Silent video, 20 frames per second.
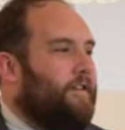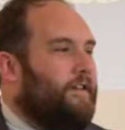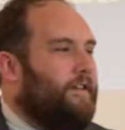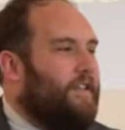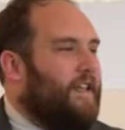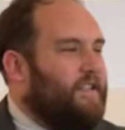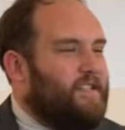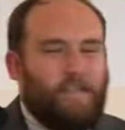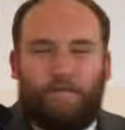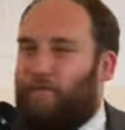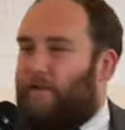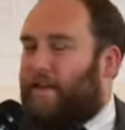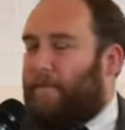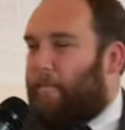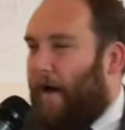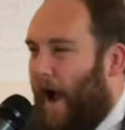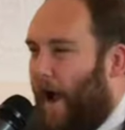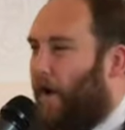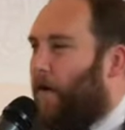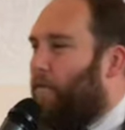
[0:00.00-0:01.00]
This is what the
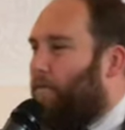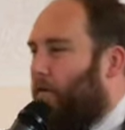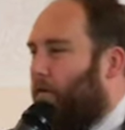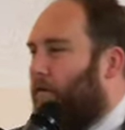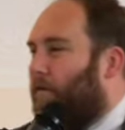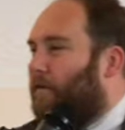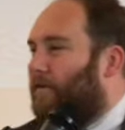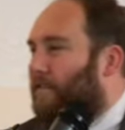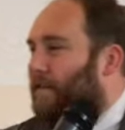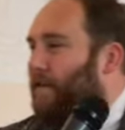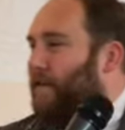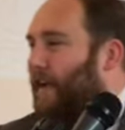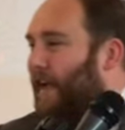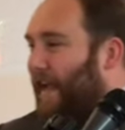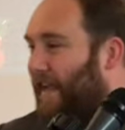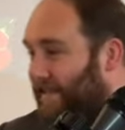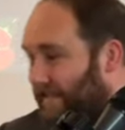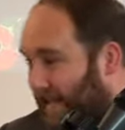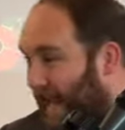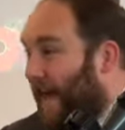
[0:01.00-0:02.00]
parable
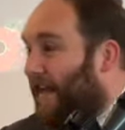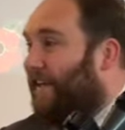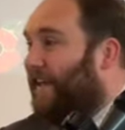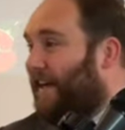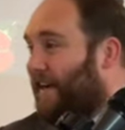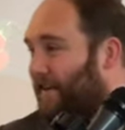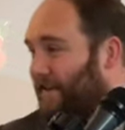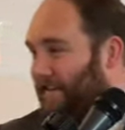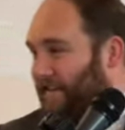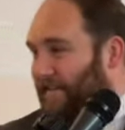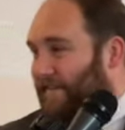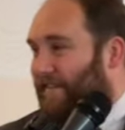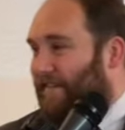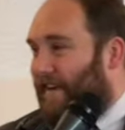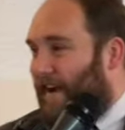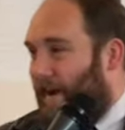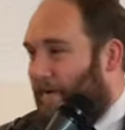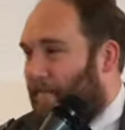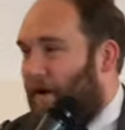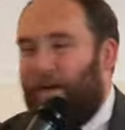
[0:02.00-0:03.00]
is telling us
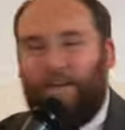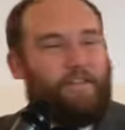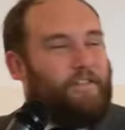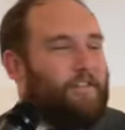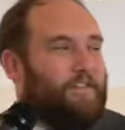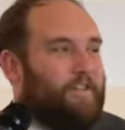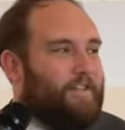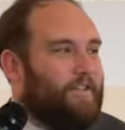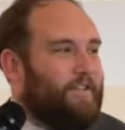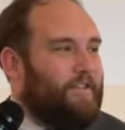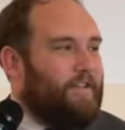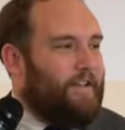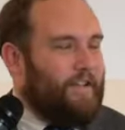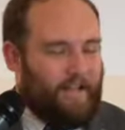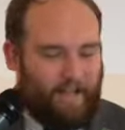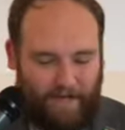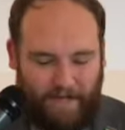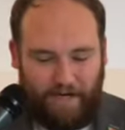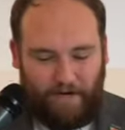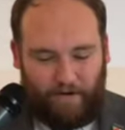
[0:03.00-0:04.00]
about
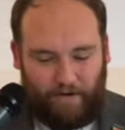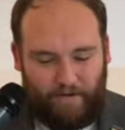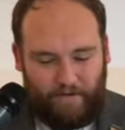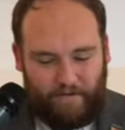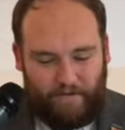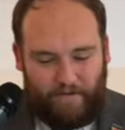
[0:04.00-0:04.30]
here.